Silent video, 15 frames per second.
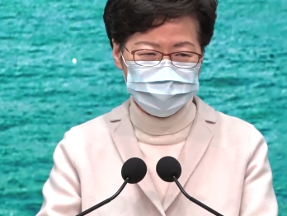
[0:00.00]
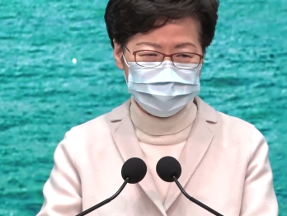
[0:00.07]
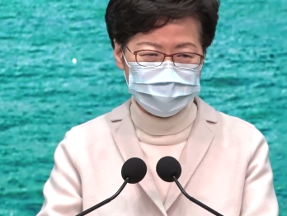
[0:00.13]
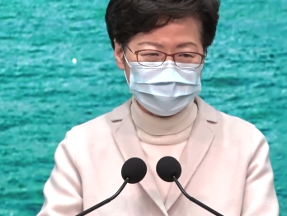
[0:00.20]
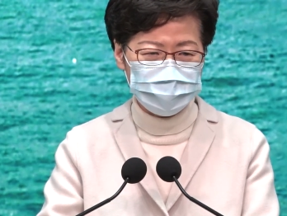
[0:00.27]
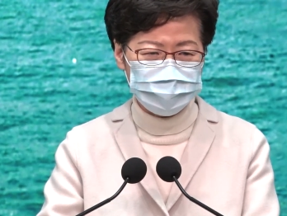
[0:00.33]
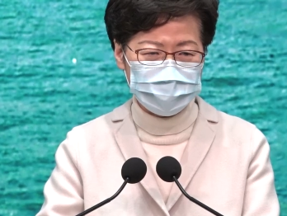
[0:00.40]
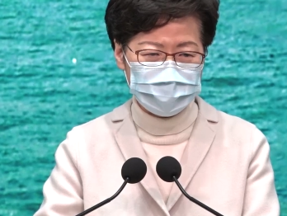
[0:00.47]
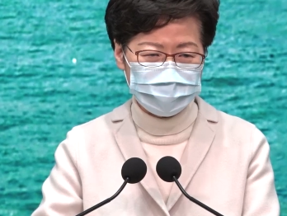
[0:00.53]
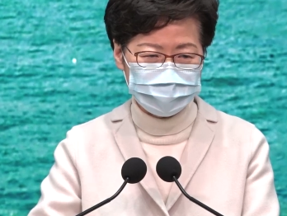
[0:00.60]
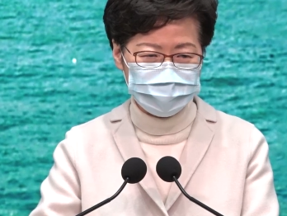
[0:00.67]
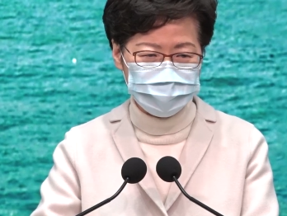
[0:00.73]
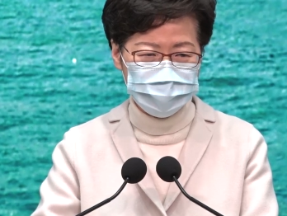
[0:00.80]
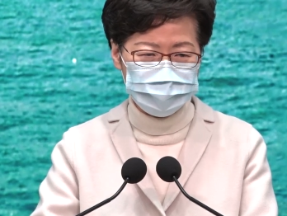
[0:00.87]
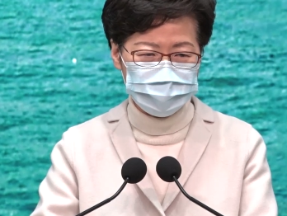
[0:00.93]
strike a
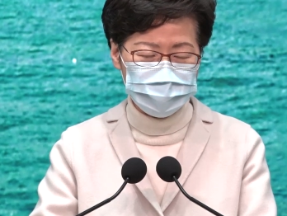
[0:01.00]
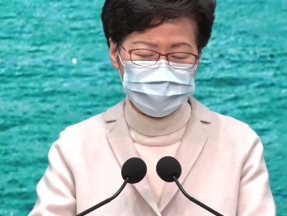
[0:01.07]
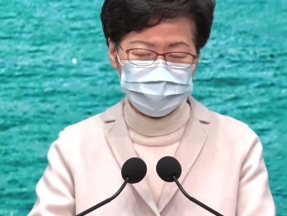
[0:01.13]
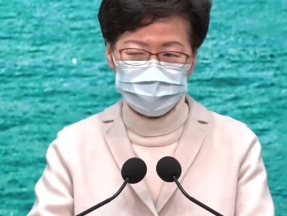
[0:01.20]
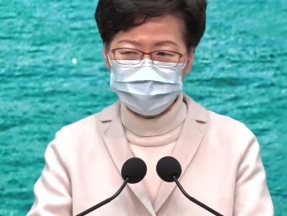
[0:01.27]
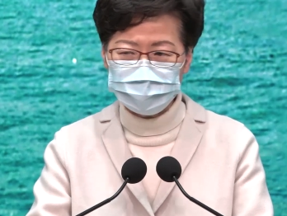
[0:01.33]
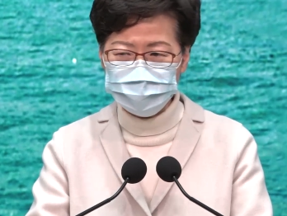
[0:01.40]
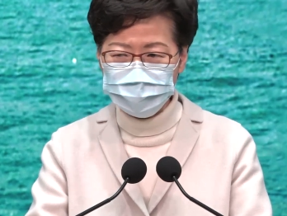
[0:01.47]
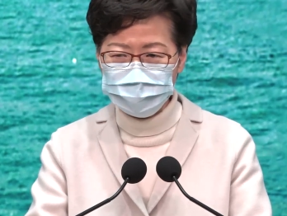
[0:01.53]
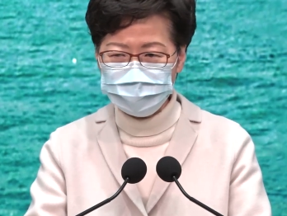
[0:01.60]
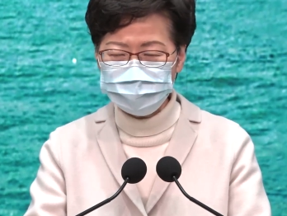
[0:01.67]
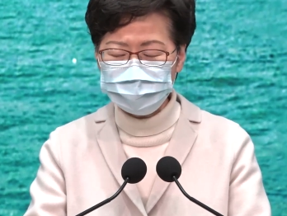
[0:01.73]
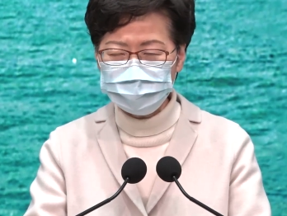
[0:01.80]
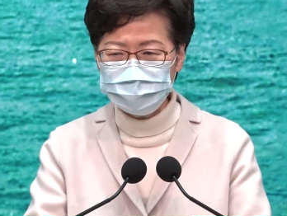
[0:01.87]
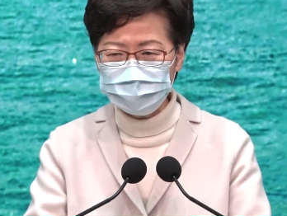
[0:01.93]
balance between
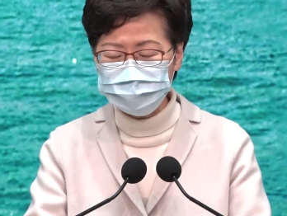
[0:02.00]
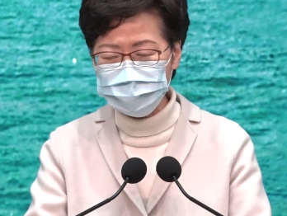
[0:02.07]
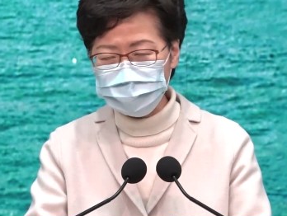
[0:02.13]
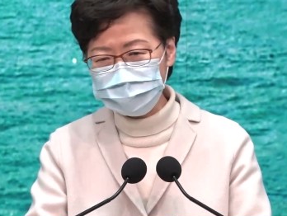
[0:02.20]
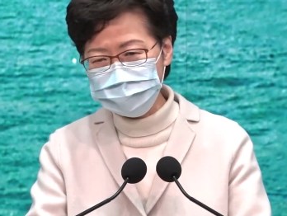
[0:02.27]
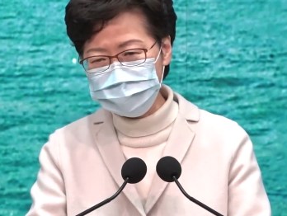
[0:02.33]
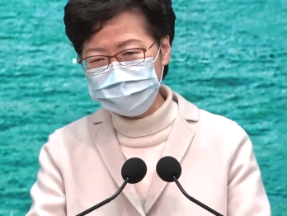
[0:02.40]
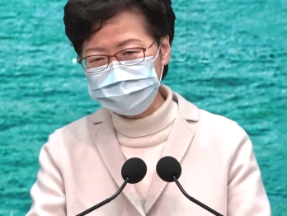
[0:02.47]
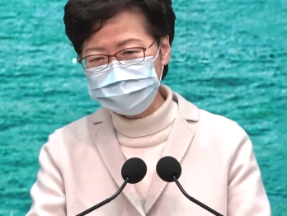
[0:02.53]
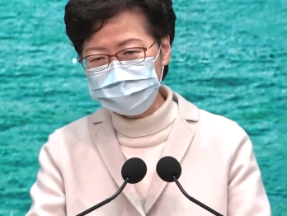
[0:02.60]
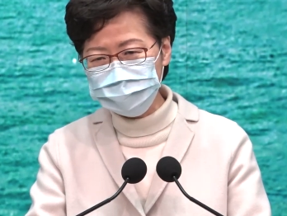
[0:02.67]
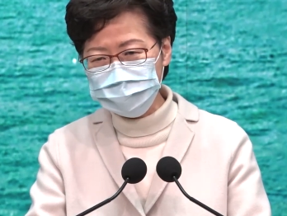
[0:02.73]
achieving the objective